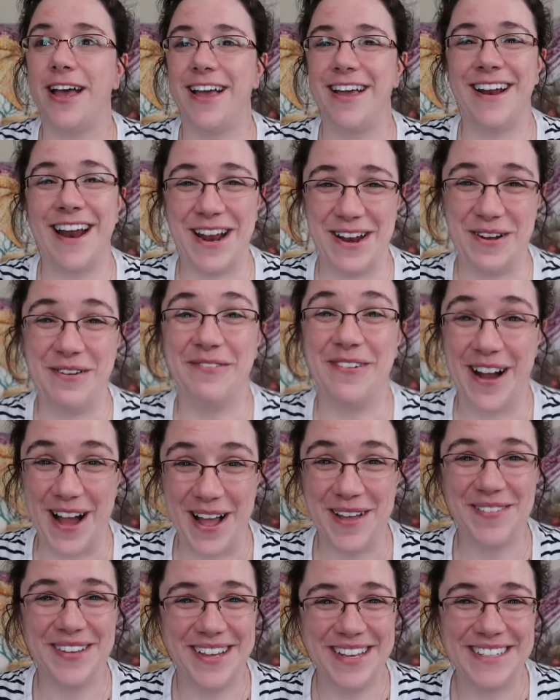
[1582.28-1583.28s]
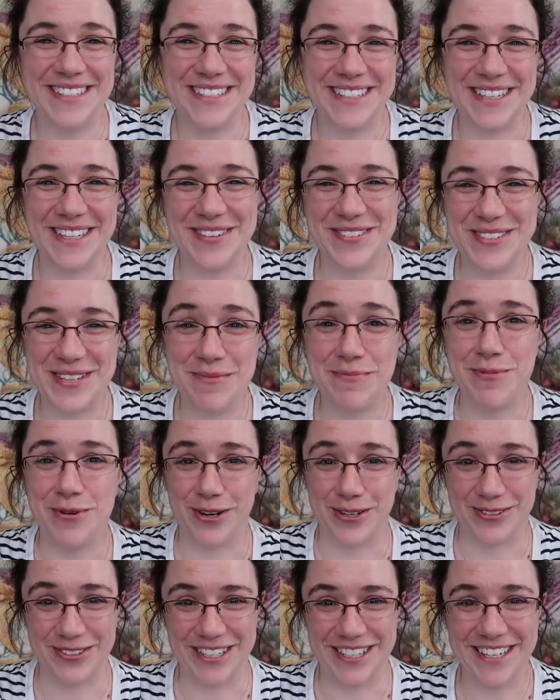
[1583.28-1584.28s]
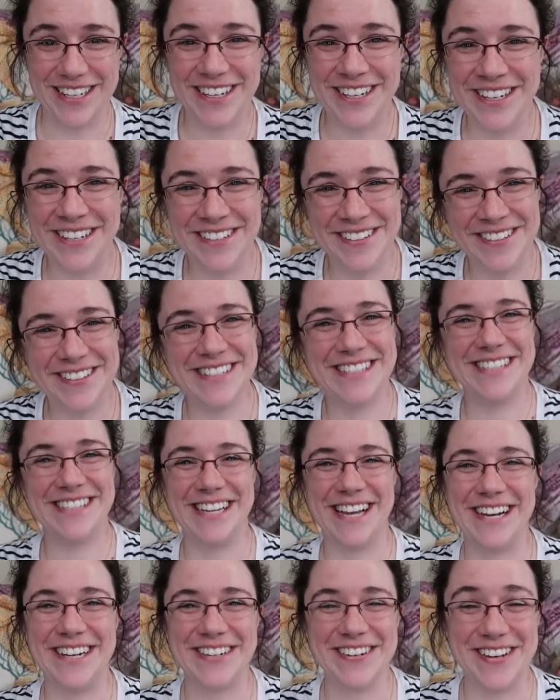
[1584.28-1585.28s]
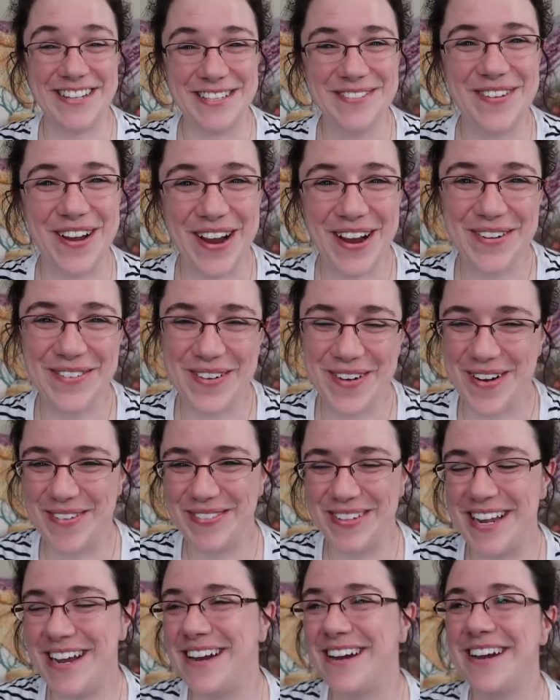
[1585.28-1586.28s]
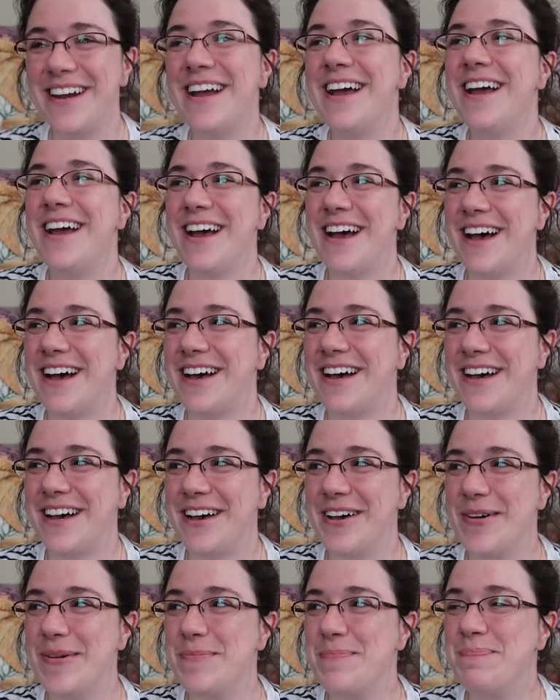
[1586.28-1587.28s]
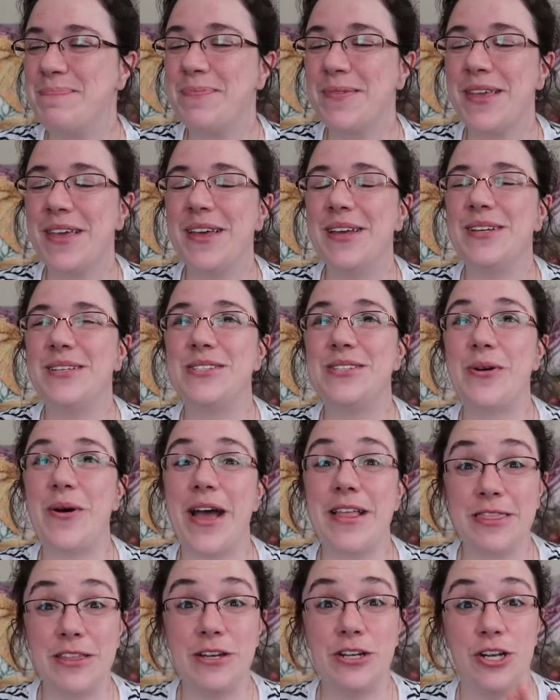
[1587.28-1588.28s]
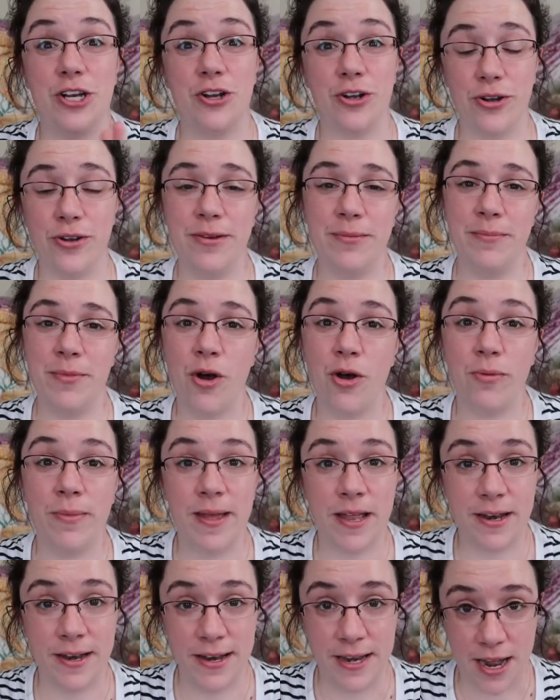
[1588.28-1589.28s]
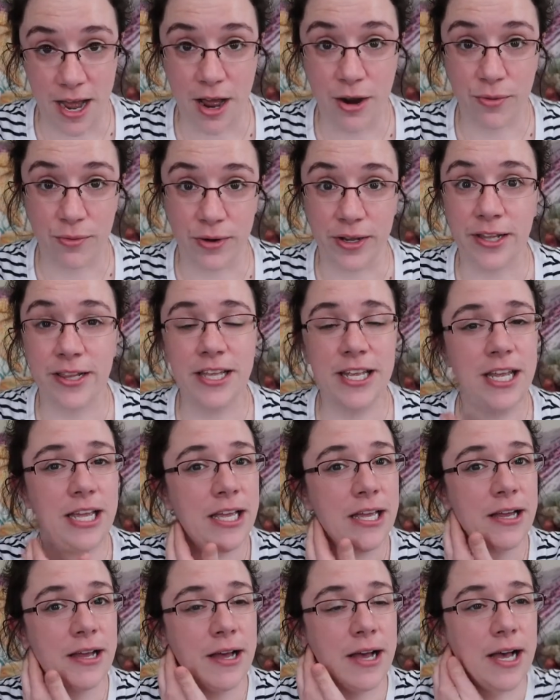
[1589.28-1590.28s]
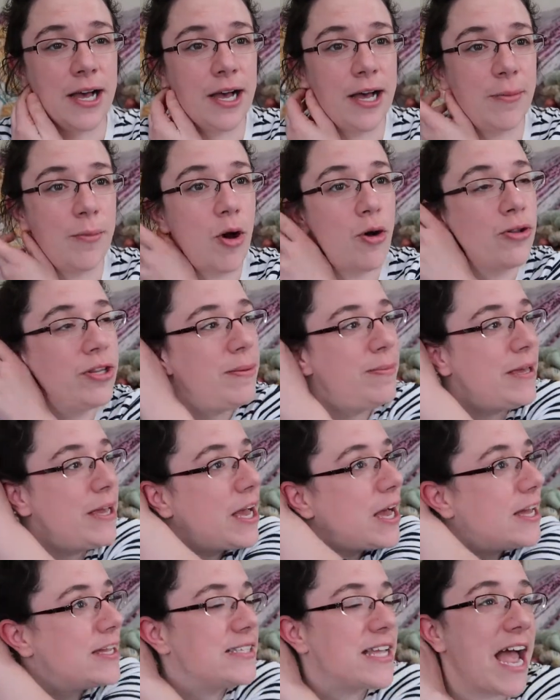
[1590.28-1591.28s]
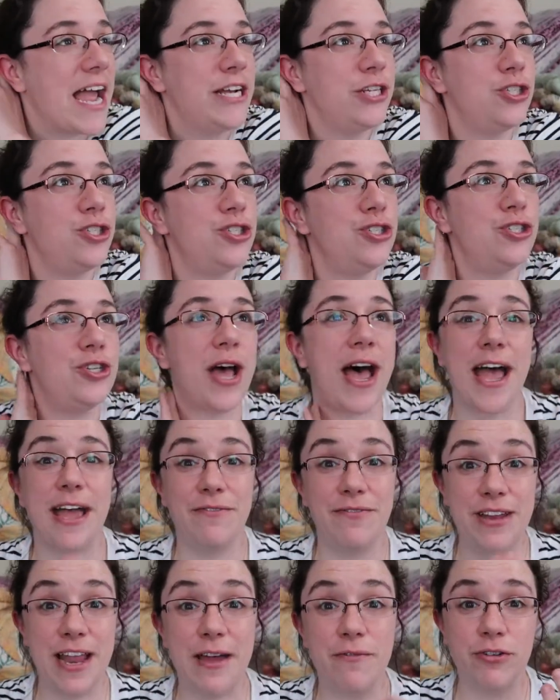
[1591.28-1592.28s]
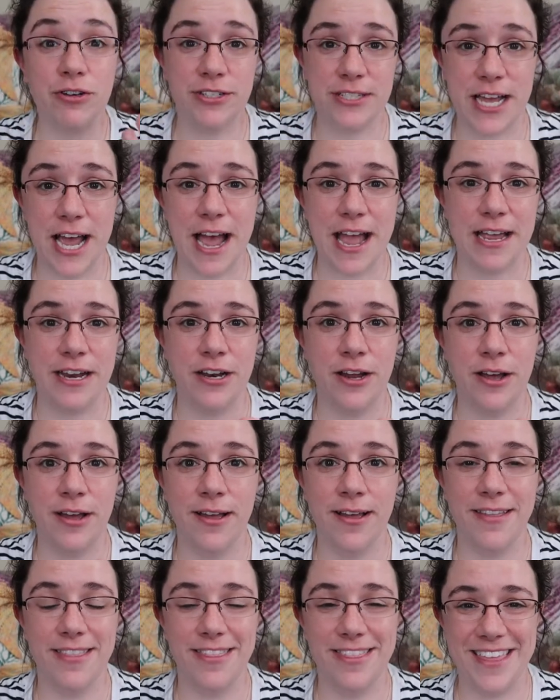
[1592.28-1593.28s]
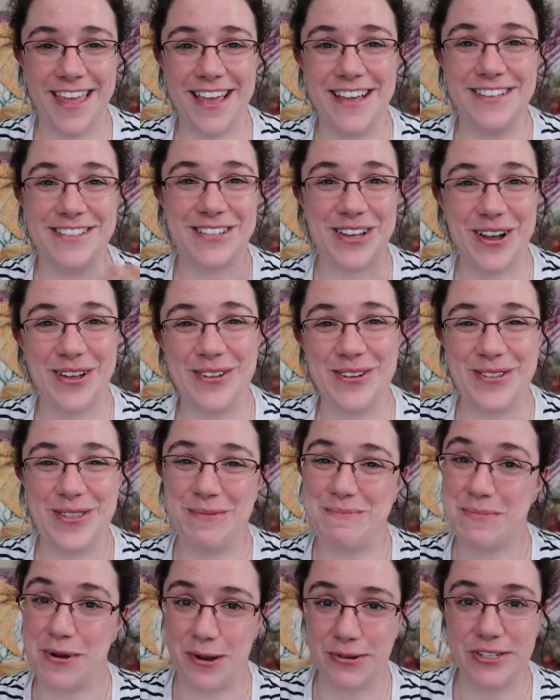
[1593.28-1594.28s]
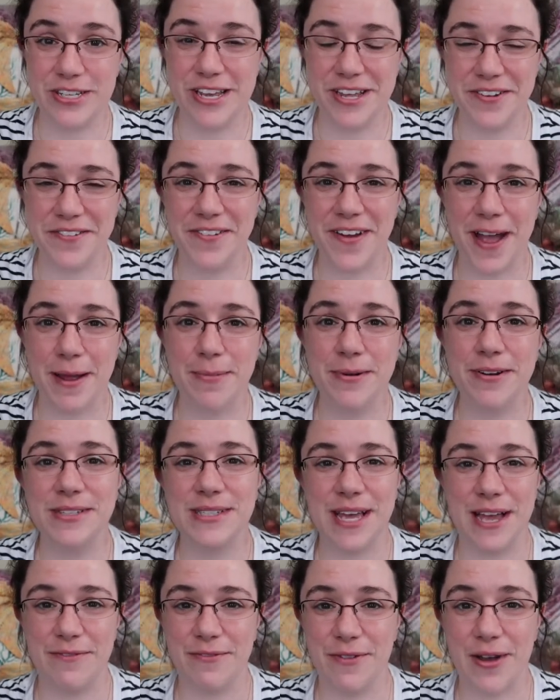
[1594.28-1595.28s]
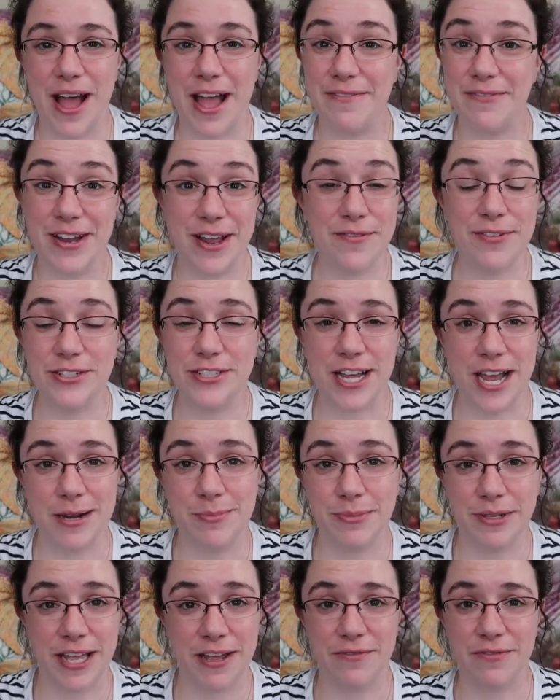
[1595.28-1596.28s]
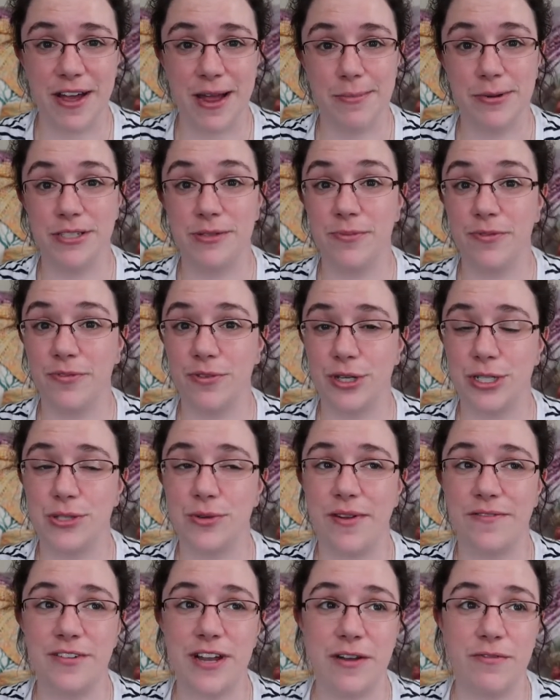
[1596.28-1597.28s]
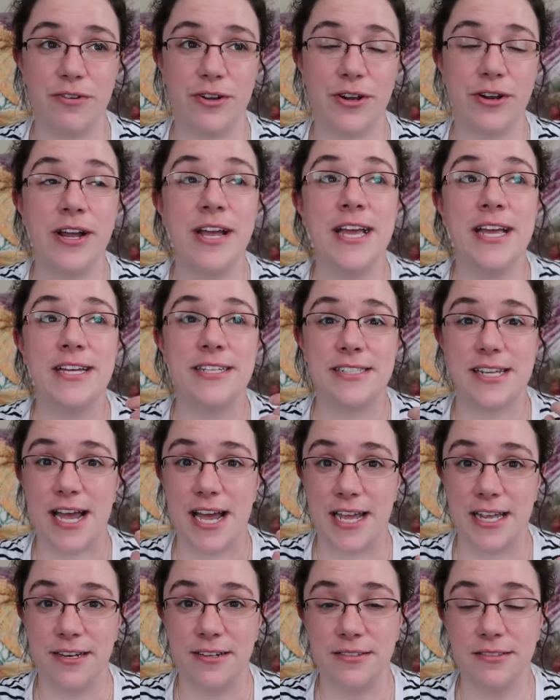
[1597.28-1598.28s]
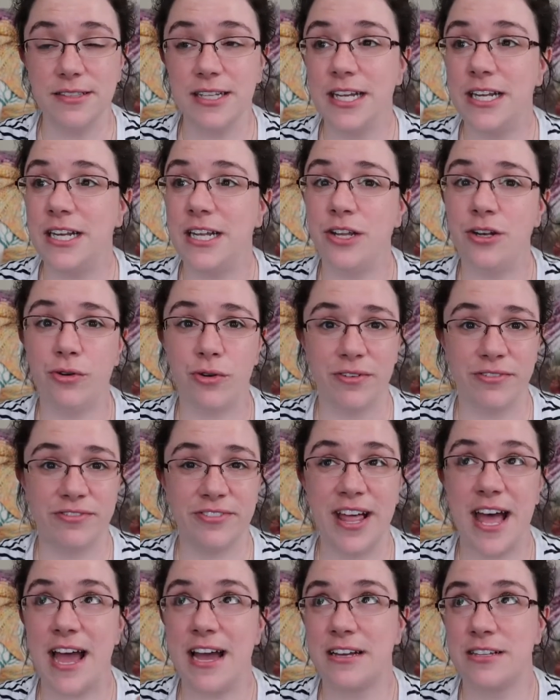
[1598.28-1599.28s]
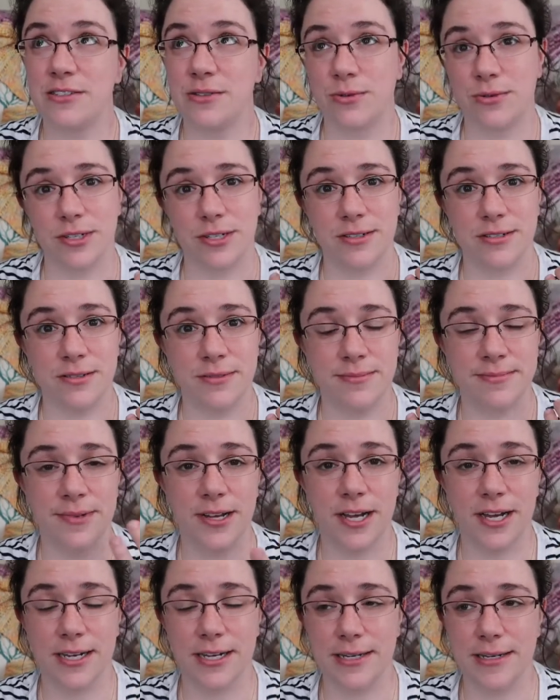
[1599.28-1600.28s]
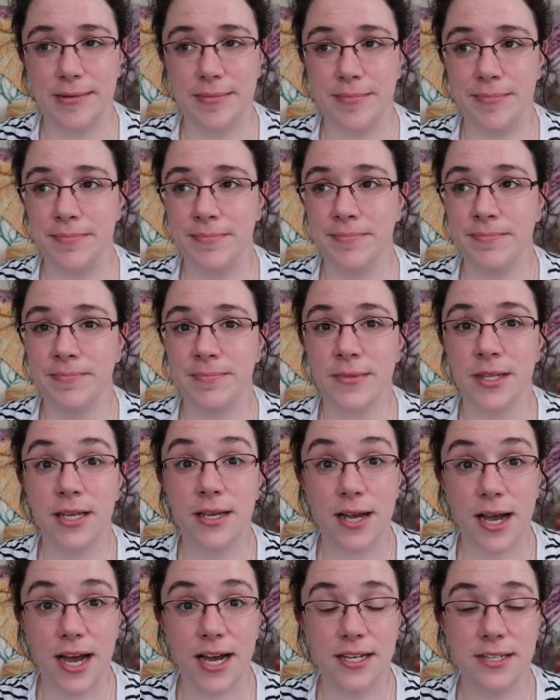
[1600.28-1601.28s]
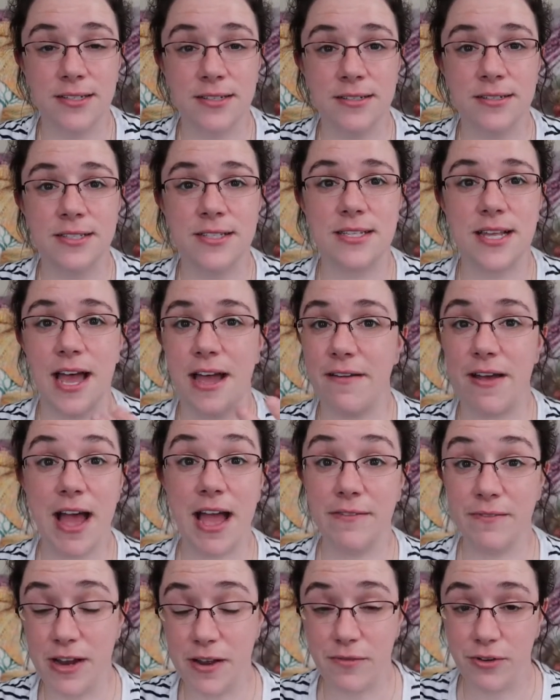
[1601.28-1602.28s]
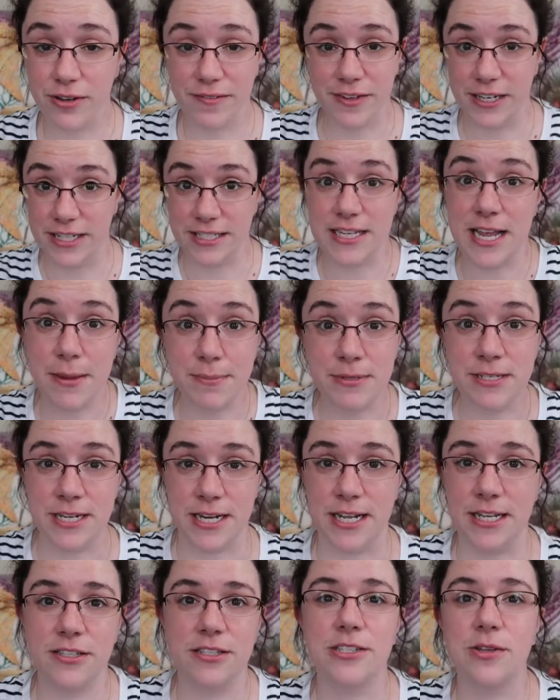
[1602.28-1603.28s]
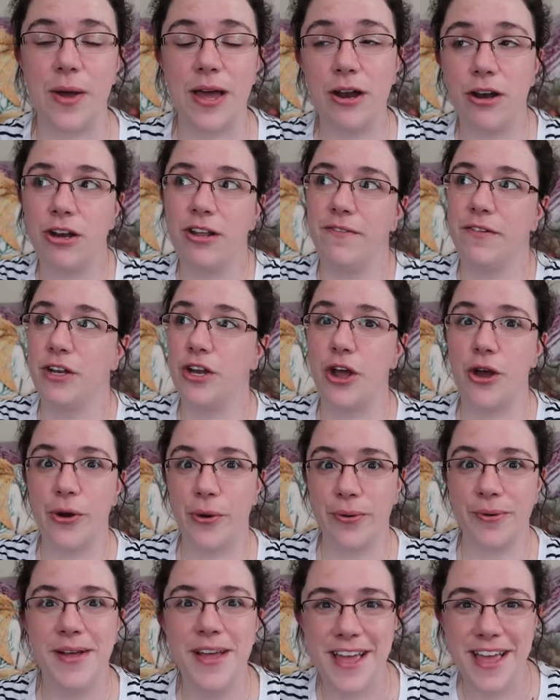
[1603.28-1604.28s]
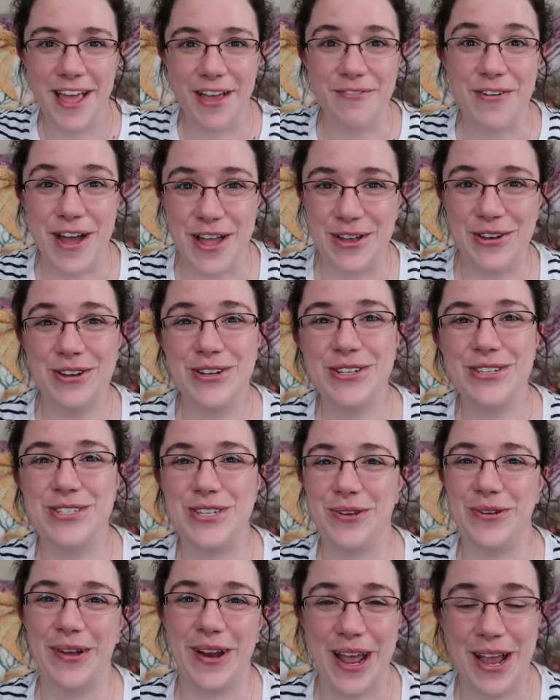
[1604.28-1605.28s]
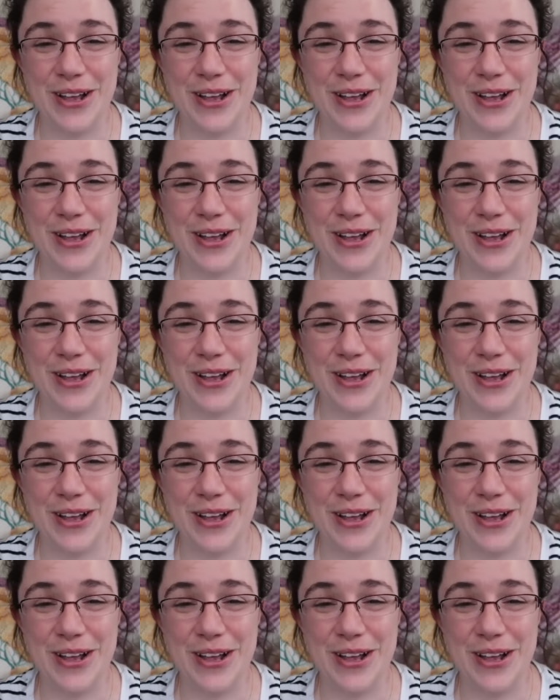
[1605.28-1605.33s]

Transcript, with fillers: And I know why, because she lives in Puerto Rico, so it's very warm there. So at the current moment, not really, only because I've never dyed things other than protein fibers. I've never dyed plant fibers before, so I've never dyed linen or flax or cottons. I've never even attempted it, so I don't even know if I could do it.